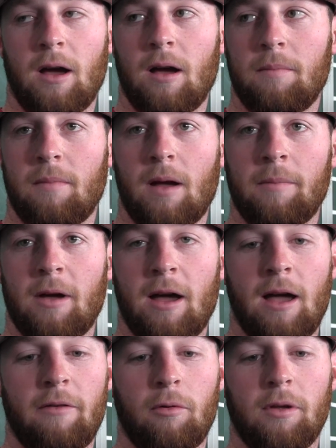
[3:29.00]
I mean, I
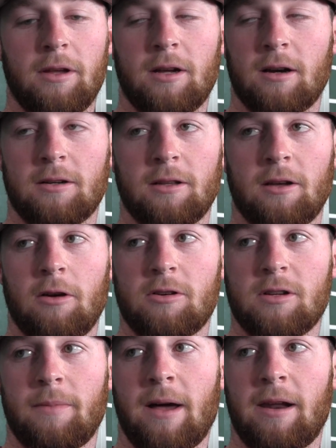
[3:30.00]
haven't really talked to the
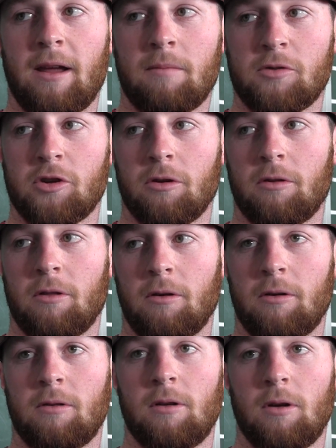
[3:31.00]
coaches about it. I'm sure
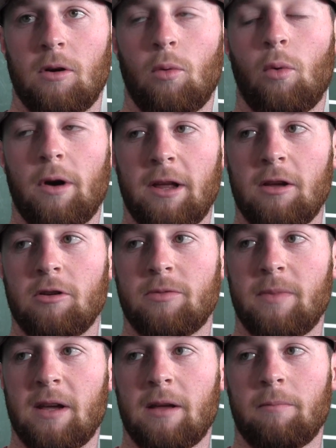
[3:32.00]
they'll want to use
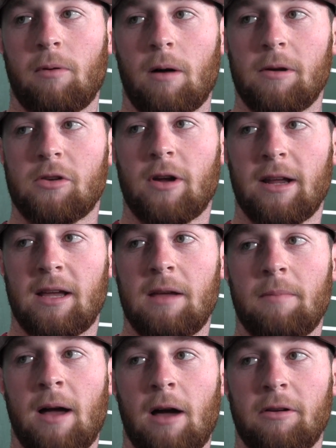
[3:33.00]
me and probably try to
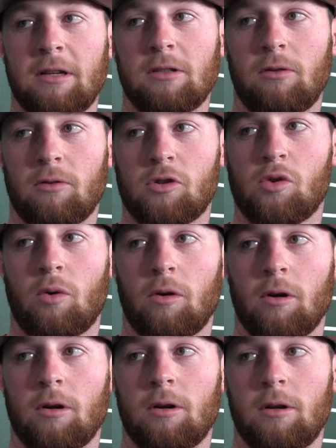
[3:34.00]
keep my outings a little
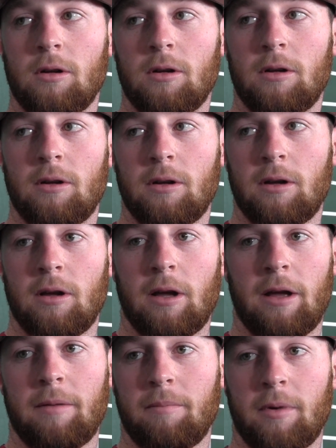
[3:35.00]
shorter,
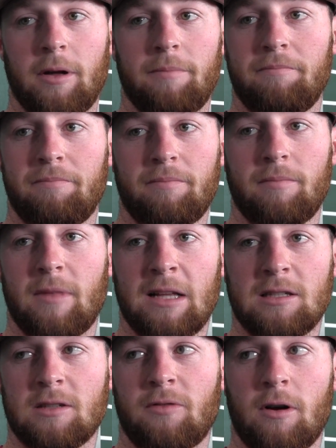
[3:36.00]
but
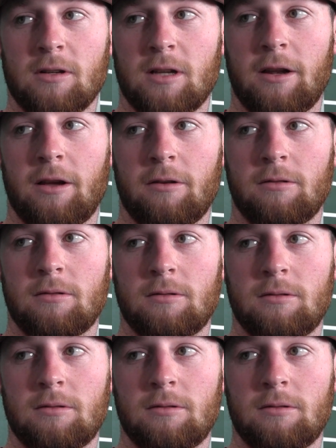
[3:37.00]
that's as far as I know.